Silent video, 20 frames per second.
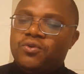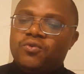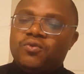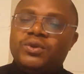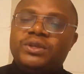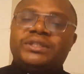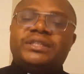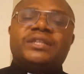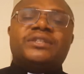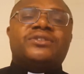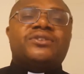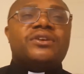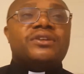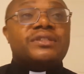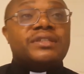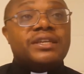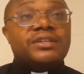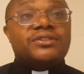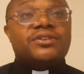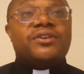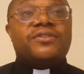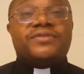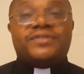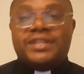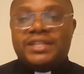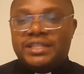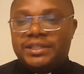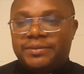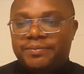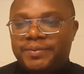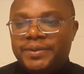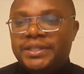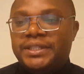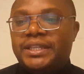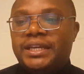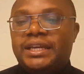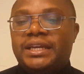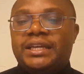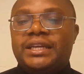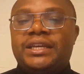who is the successor of Saint
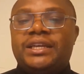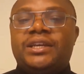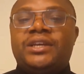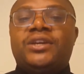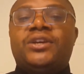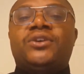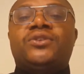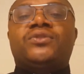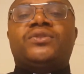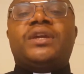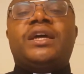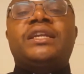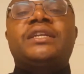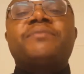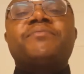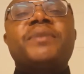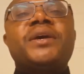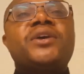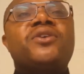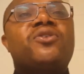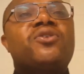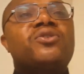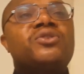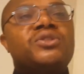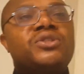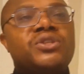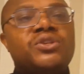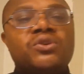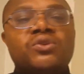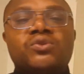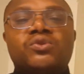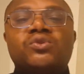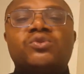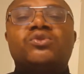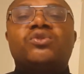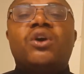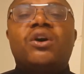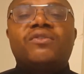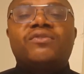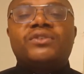Peter, so that he may continue to
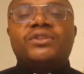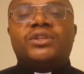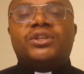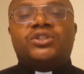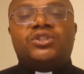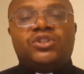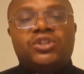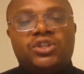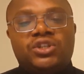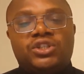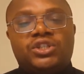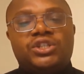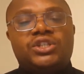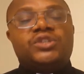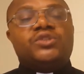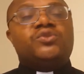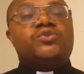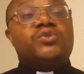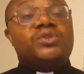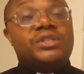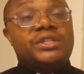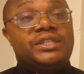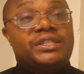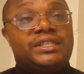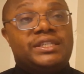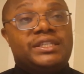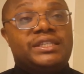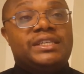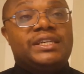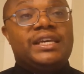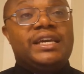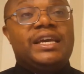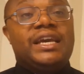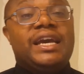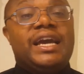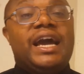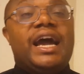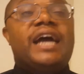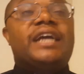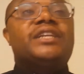govern the church in unity
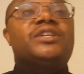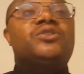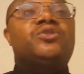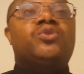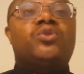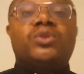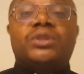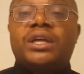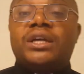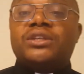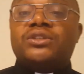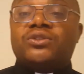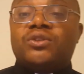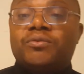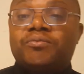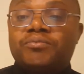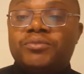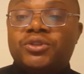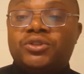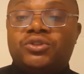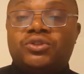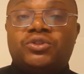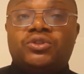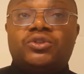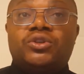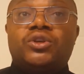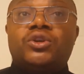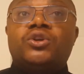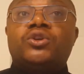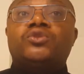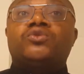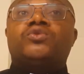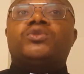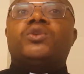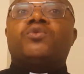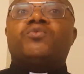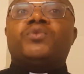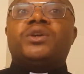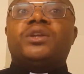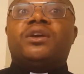and in total submission to
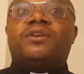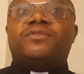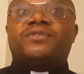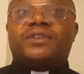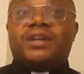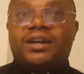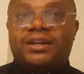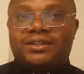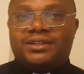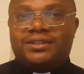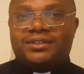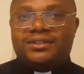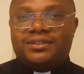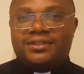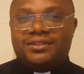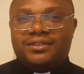the will of God.